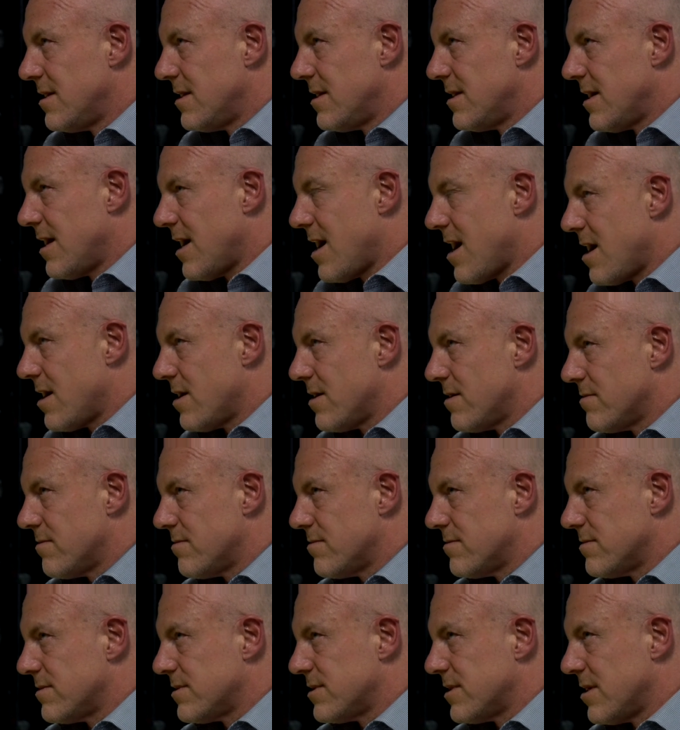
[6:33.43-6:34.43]
uh,
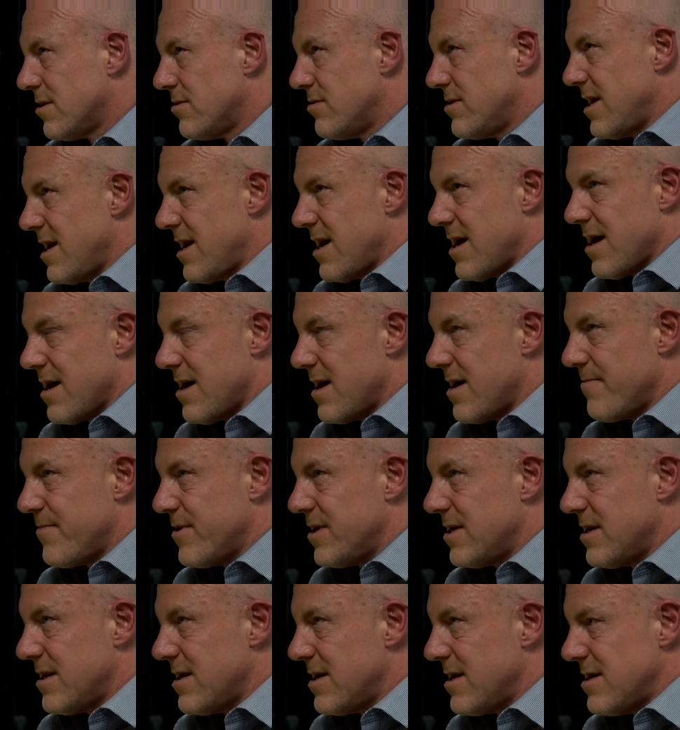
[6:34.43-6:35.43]
so yeah, but
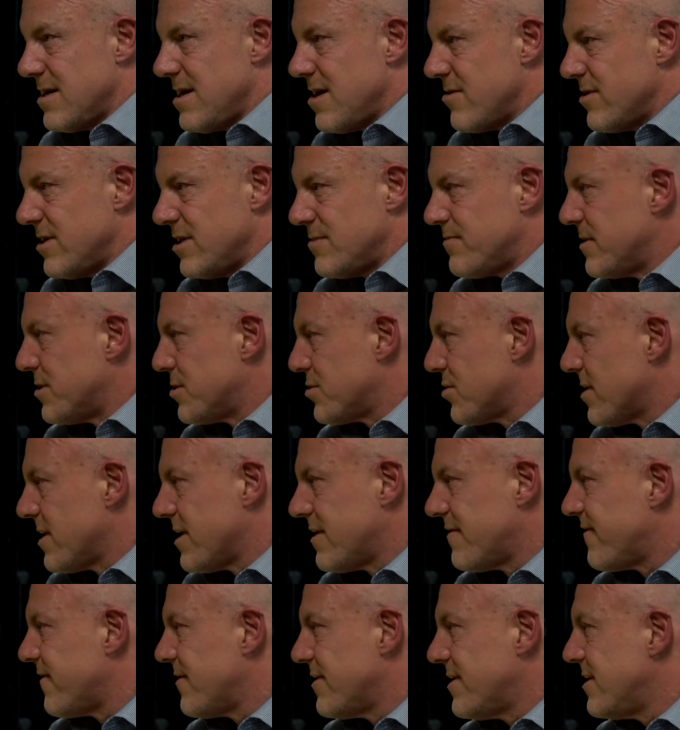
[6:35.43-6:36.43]
no, I, he's been trying for
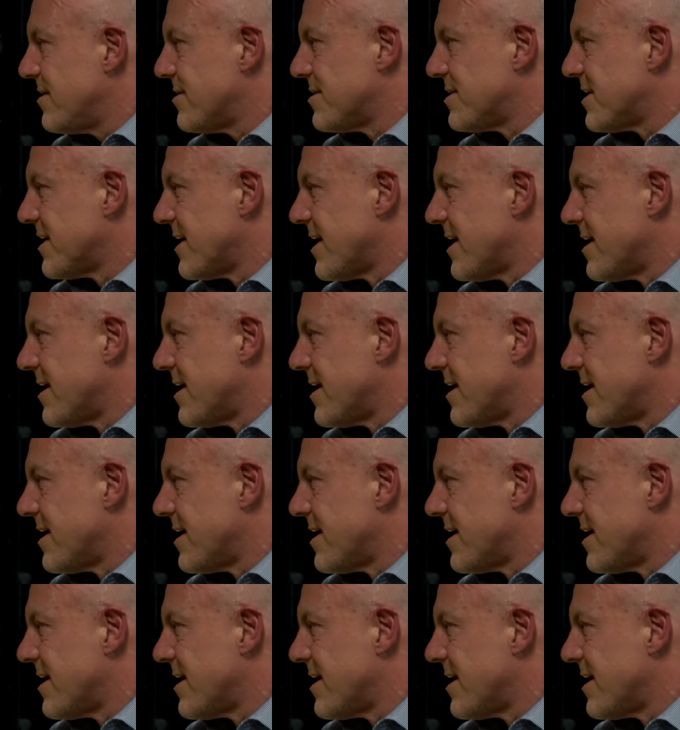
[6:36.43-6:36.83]
years to get